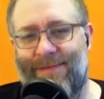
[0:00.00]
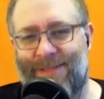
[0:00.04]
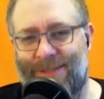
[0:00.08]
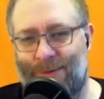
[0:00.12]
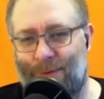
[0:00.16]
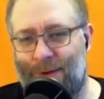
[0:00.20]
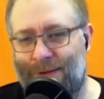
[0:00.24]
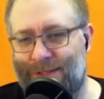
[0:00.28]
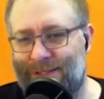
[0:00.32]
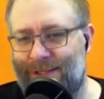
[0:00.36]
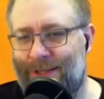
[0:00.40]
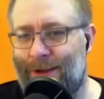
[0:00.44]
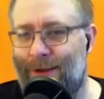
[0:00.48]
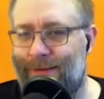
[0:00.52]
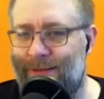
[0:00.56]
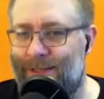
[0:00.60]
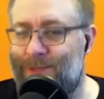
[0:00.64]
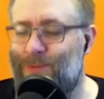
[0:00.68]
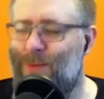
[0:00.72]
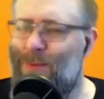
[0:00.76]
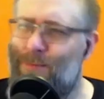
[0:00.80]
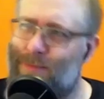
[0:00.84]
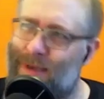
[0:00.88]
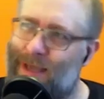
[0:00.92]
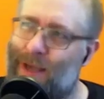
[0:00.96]
So I'll start
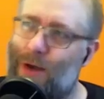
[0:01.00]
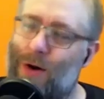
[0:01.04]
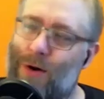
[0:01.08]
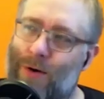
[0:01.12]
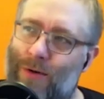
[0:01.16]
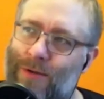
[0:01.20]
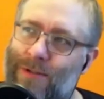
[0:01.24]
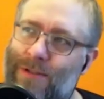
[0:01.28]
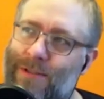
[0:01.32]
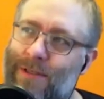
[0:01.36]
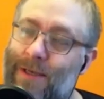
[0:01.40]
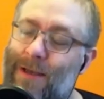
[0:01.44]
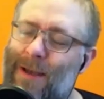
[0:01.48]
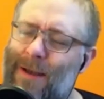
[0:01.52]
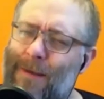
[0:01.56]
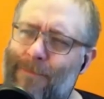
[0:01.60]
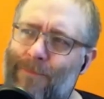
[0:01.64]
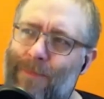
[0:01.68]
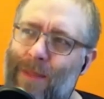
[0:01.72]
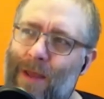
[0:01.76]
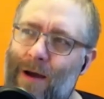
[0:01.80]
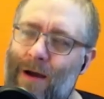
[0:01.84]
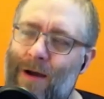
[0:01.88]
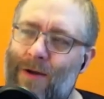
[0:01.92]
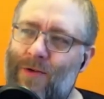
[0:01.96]
this one because
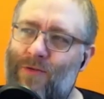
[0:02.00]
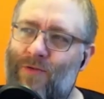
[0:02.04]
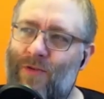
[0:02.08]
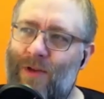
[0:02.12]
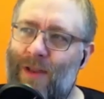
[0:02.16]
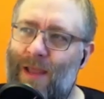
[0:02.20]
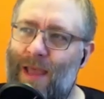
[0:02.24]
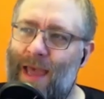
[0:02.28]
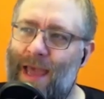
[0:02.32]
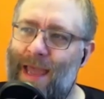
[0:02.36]
I drink